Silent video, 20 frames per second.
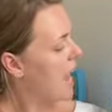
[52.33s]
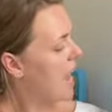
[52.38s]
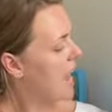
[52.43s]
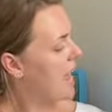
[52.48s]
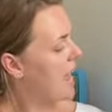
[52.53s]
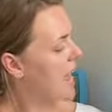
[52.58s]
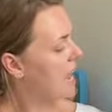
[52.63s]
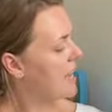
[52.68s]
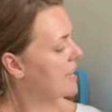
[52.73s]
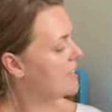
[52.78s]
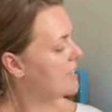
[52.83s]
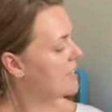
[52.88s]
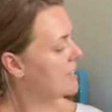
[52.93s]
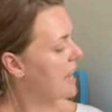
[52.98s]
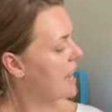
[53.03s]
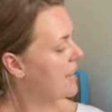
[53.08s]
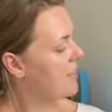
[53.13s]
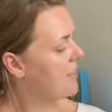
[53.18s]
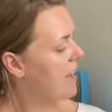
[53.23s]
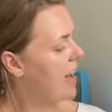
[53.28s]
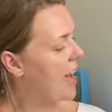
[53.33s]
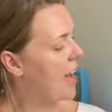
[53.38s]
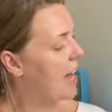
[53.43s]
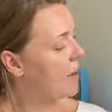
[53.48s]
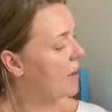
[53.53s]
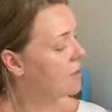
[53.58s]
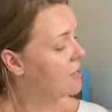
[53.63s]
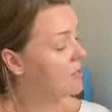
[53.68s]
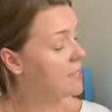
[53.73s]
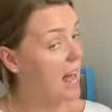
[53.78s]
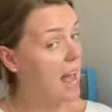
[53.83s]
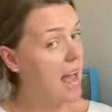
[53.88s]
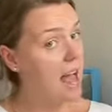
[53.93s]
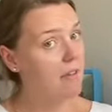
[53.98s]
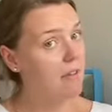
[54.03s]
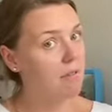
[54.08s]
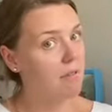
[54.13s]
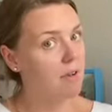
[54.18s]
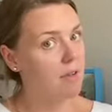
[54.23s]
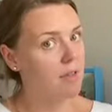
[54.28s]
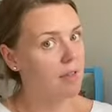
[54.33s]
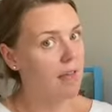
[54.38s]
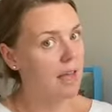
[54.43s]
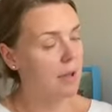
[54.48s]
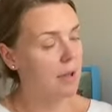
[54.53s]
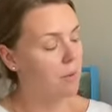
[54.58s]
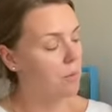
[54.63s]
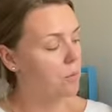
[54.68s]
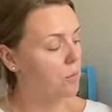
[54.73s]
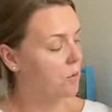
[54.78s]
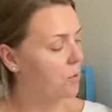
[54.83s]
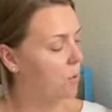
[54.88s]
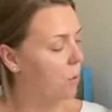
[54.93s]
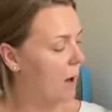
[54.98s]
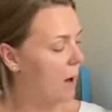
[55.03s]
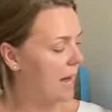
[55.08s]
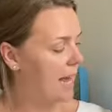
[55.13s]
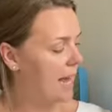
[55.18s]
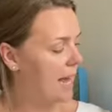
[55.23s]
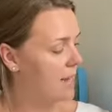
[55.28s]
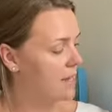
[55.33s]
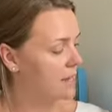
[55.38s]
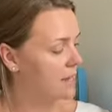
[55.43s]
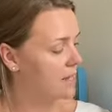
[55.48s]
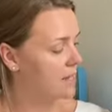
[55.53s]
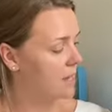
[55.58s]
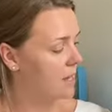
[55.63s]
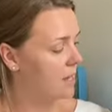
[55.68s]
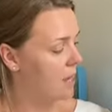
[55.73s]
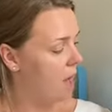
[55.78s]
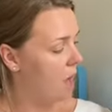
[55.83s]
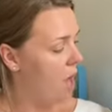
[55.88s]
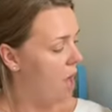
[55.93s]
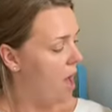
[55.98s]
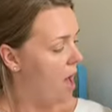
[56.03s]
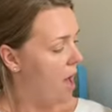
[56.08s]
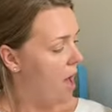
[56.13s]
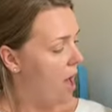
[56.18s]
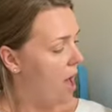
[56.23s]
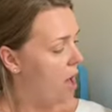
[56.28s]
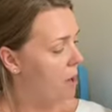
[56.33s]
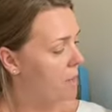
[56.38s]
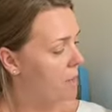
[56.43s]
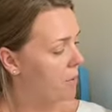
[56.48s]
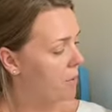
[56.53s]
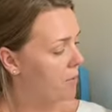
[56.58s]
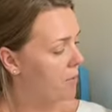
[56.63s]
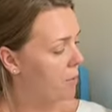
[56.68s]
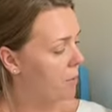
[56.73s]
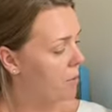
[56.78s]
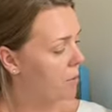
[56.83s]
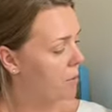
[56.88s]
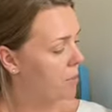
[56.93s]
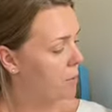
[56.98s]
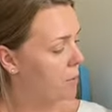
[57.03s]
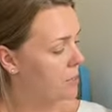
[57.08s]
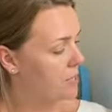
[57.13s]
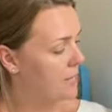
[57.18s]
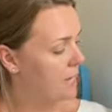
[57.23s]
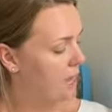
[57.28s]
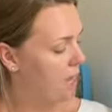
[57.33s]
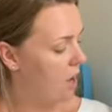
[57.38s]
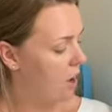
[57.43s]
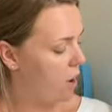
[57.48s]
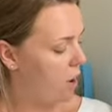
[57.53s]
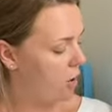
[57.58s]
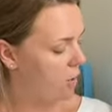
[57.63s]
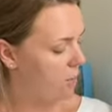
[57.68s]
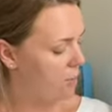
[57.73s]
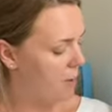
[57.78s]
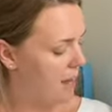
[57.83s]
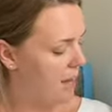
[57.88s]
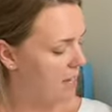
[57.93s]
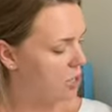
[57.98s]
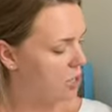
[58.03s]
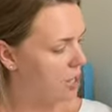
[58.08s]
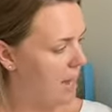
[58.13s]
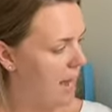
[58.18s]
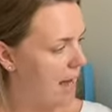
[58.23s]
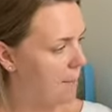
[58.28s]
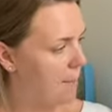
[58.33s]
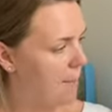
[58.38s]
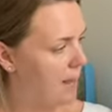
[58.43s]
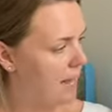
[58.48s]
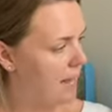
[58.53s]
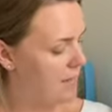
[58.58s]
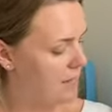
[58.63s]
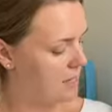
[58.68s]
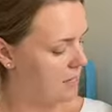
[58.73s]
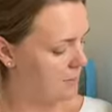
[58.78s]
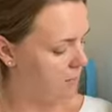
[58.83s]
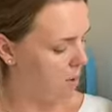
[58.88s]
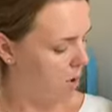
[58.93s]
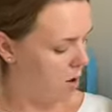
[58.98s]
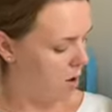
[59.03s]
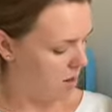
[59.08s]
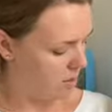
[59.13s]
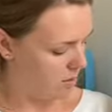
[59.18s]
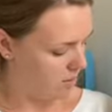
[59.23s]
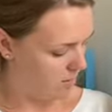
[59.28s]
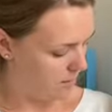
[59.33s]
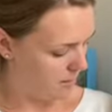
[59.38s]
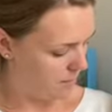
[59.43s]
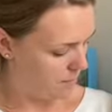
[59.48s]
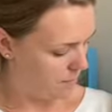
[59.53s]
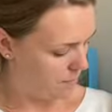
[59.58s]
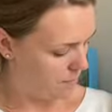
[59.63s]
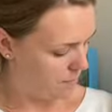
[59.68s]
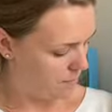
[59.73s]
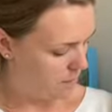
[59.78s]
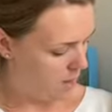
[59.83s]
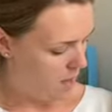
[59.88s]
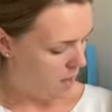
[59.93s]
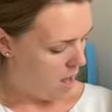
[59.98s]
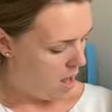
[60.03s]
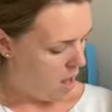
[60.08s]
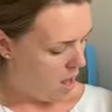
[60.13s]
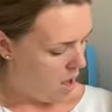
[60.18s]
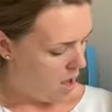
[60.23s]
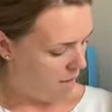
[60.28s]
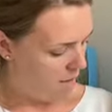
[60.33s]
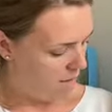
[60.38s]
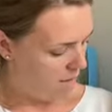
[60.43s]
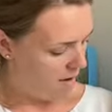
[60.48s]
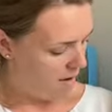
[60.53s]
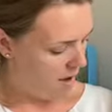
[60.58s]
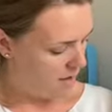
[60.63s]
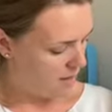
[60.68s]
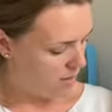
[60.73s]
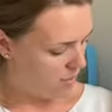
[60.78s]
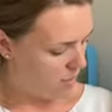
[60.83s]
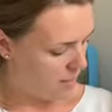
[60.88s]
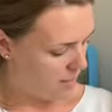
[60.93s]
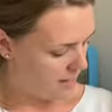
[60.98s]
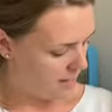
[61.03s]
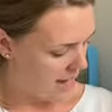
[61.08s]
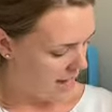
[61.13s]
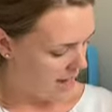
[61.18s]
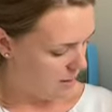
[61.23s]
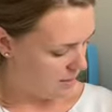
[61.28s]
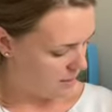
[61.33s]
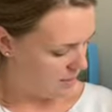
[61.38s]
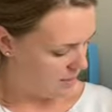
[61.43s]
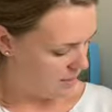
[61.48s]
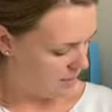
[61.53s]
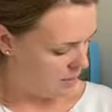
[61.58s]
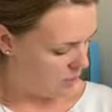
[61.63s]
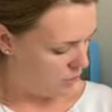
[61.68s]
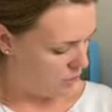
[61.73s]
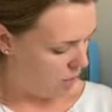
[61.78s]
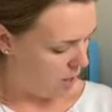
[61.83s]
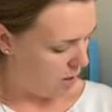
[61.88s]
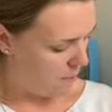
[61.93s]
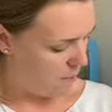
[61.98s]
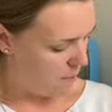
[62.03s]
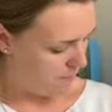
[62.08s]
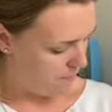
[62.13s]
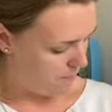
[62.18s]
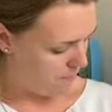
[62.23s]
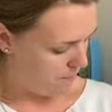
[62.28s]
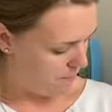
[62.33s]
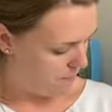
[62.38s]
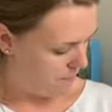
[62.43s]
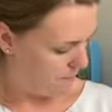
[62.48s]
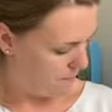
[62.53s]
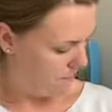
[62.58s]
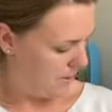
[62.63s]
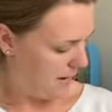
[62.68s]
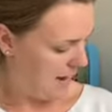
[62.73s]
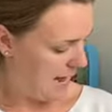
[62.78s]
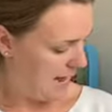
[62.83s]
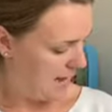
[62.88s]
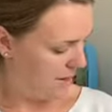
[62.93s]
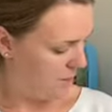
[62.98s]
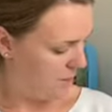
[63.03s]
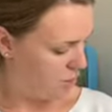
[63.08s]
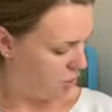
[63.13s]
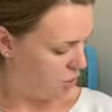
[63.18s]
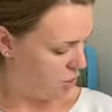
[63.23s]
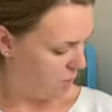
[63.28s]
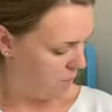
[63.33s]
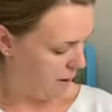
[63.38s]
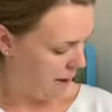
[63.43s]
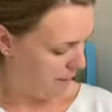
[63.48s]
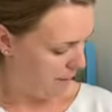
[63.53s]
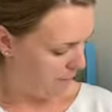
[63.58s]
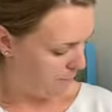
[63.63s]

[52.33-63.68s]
Inside the house, everything was quiet. Her mother was putting homemade jam into pots. Her father was out at his job, playing the tuba.